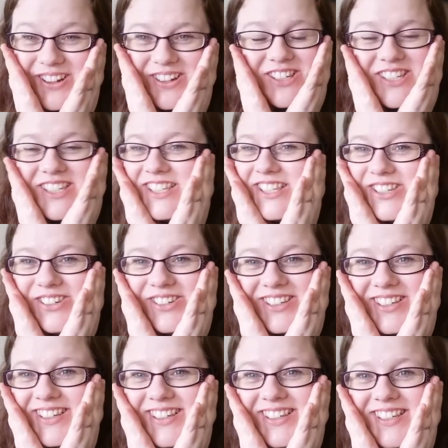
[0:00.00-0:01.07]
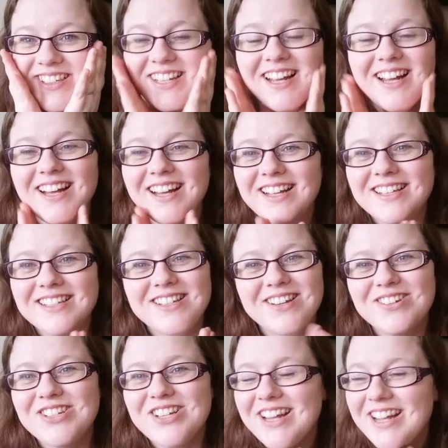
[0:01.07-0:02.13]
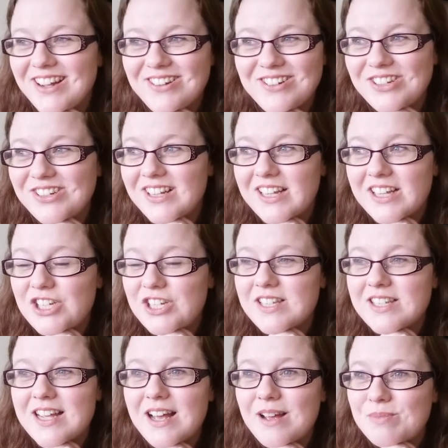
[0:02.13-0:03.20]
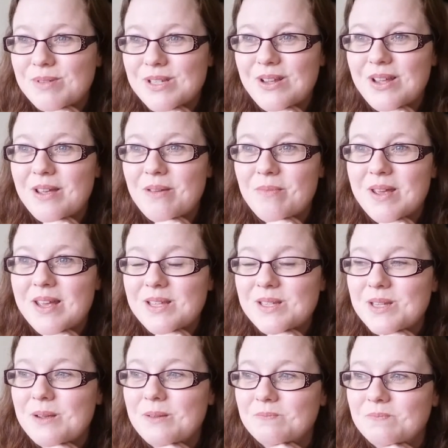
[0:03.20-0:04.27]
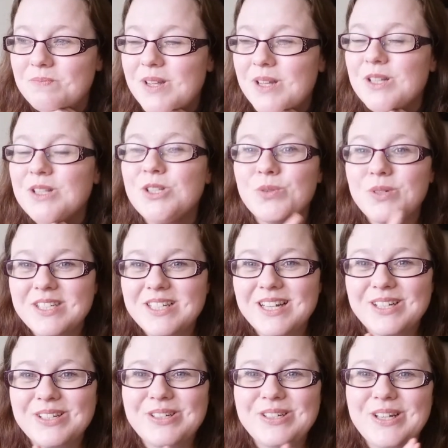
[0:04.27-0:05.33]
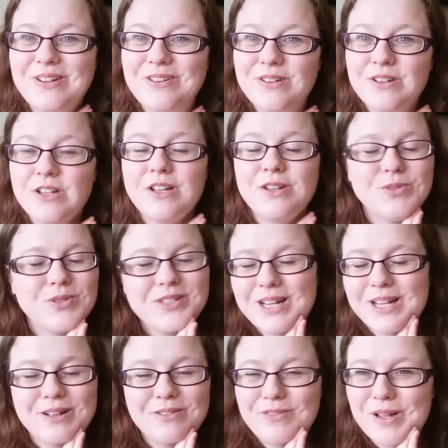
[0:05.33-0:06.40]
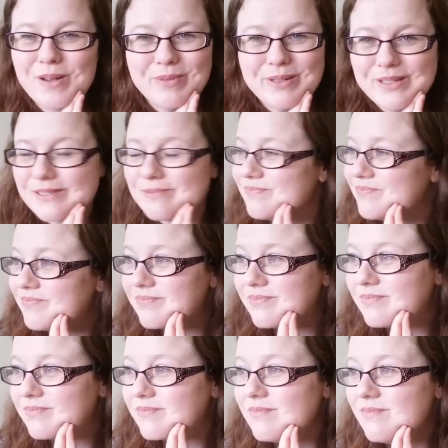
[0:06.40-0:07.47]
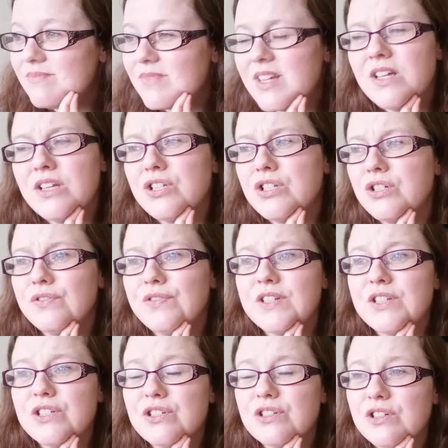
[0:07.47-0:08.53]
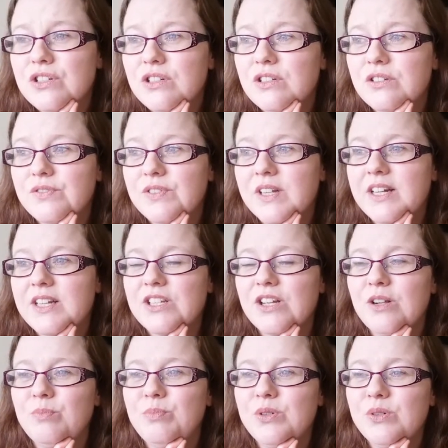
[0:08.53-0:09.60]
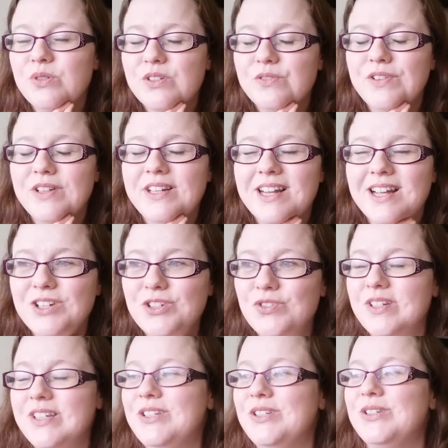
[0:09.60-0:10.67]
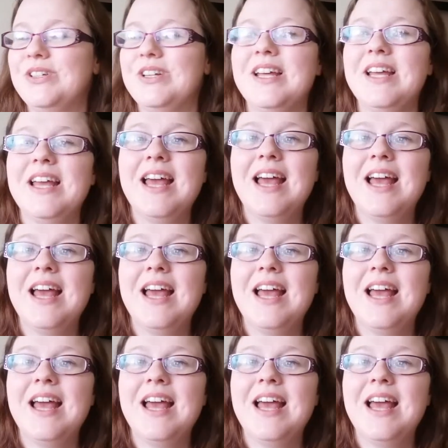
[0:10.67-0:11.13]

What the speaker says: She's so good. Guys, go check out Julie, she's absolutely amazing. Twist Tangle Fibres, her stuff is so lovely, and it's all beautifully naturally done.